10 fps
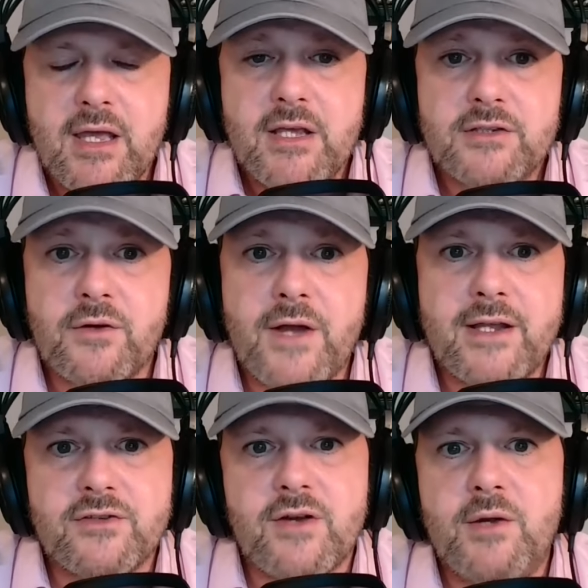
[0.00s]
So if I
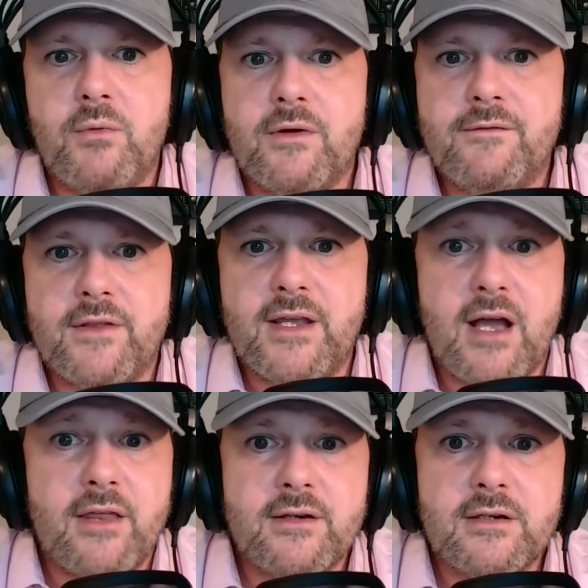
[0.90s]
can trade one for the
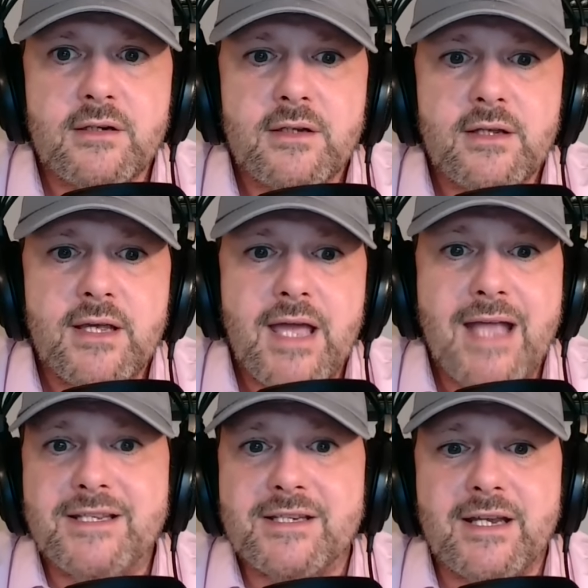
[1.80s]
other and
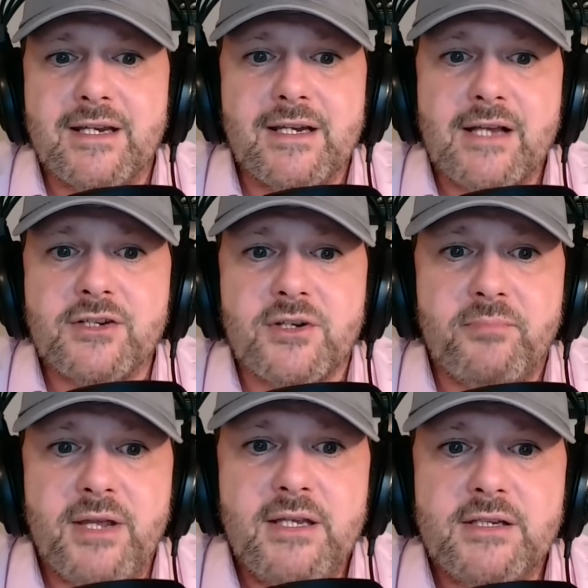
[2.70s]
just get an extra
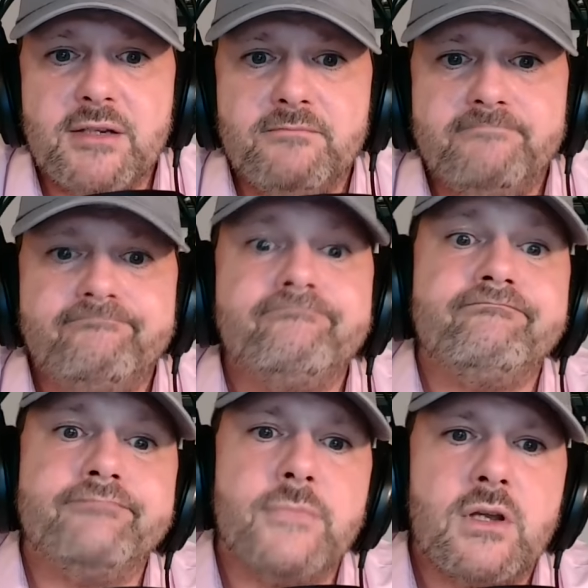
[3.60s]
piece,
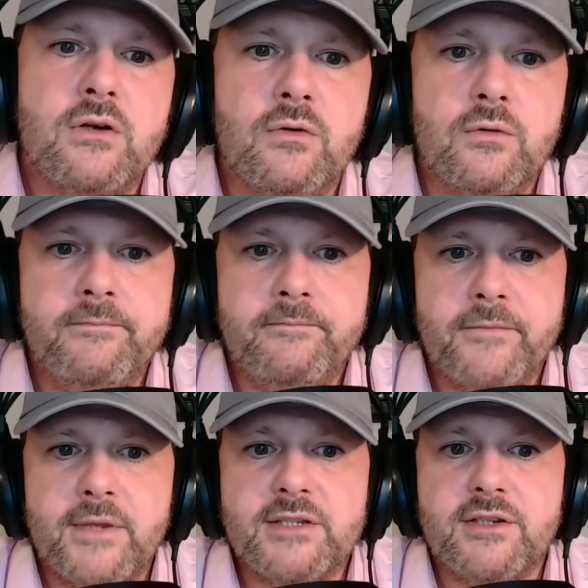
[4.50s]
cool.
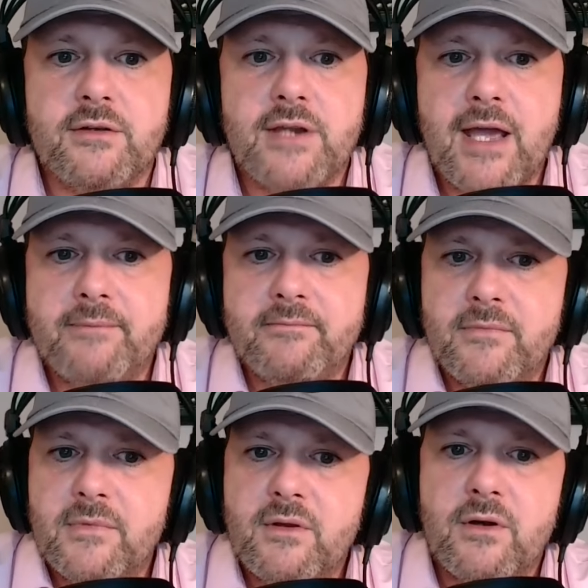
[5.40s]
Let's do that.
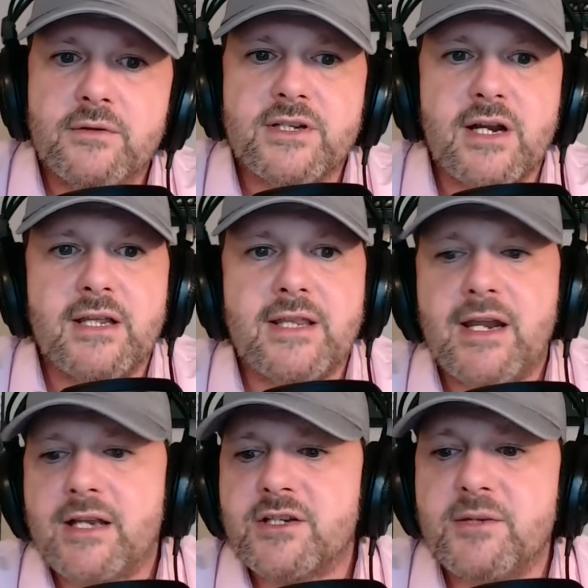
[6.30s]
Always try to get that
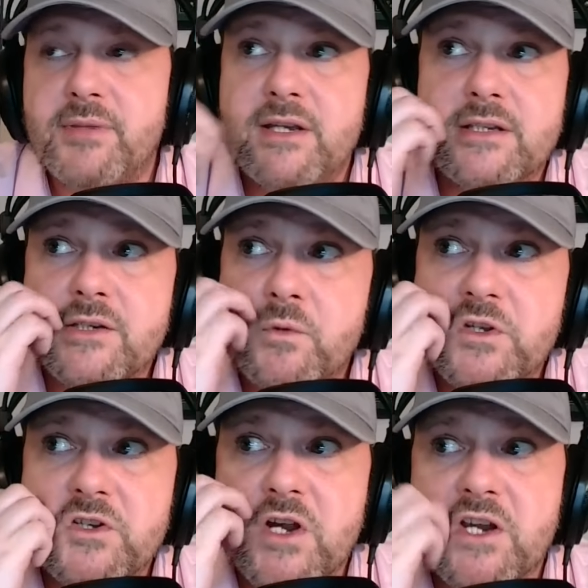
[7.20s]
extra piece when
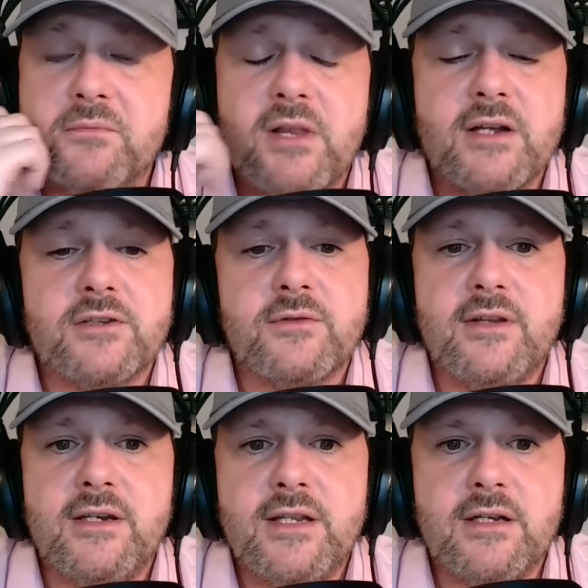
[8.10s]
you're trading players
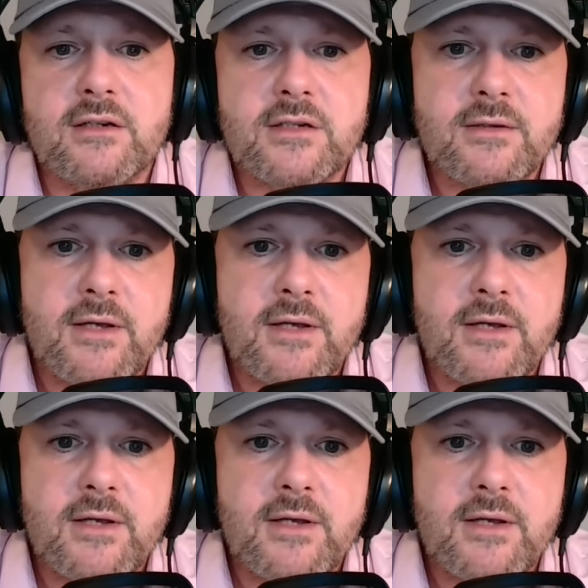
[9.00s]
within tiers.